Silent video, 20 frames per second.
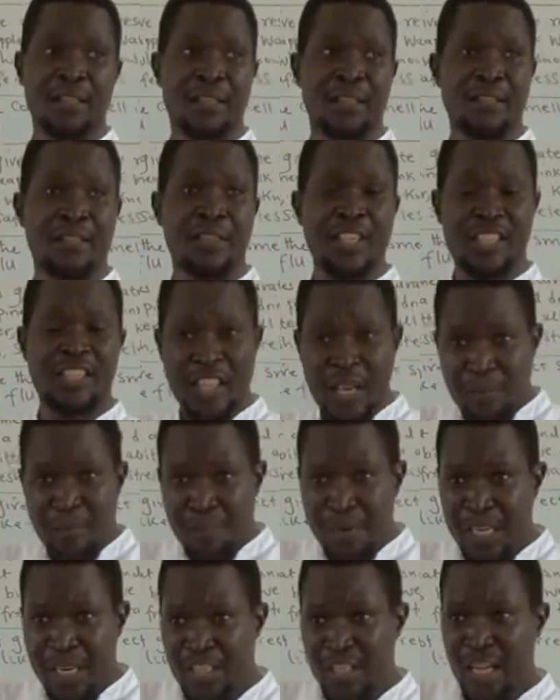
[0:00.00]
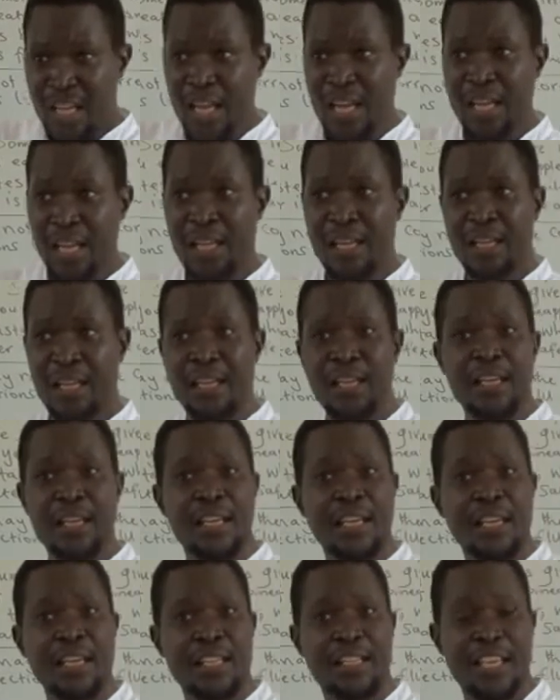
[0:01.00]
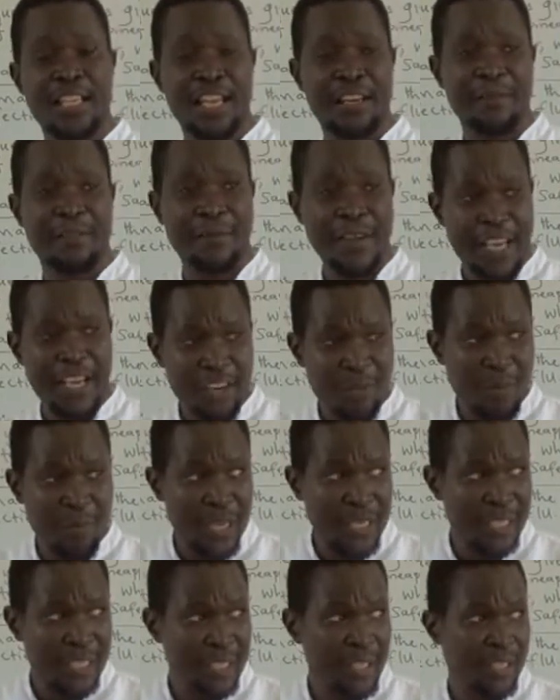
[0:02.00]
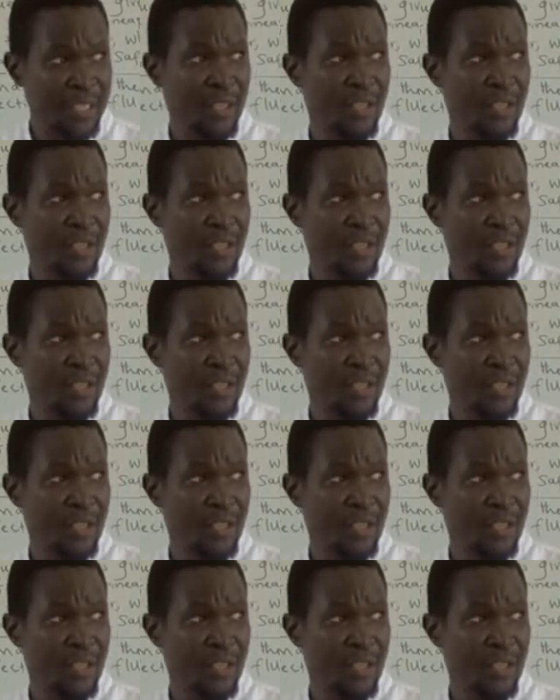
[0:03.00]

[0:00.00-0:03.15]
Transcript: the temperature in the environment